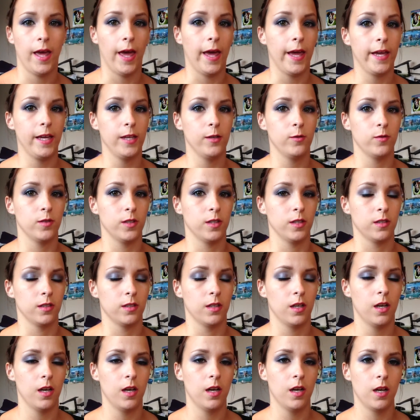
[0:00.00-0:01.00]
evening
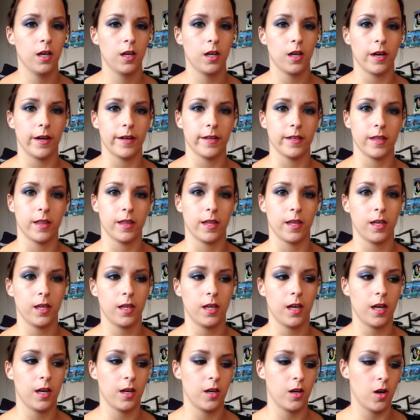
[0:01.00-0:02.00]
kind of
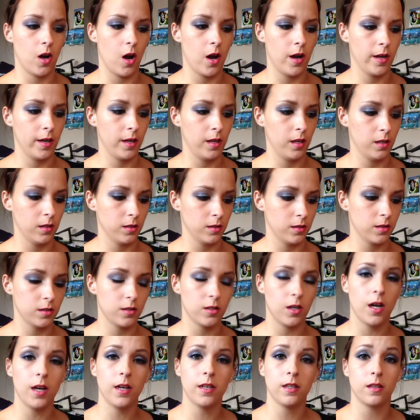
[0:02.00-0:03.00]
thing, and I
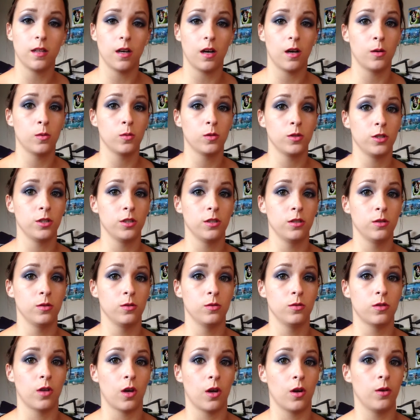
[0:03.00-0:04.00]
decided that I would
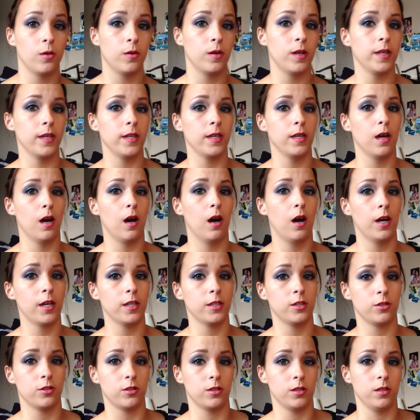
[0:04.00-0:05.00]
use only
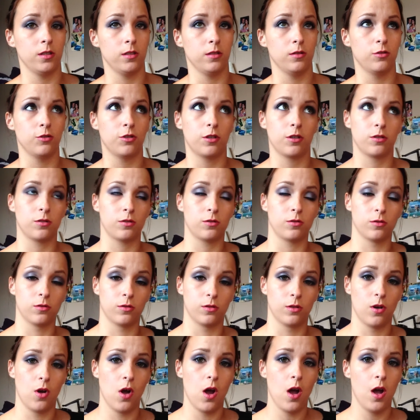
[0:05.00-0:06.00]
Highstreet Drugstore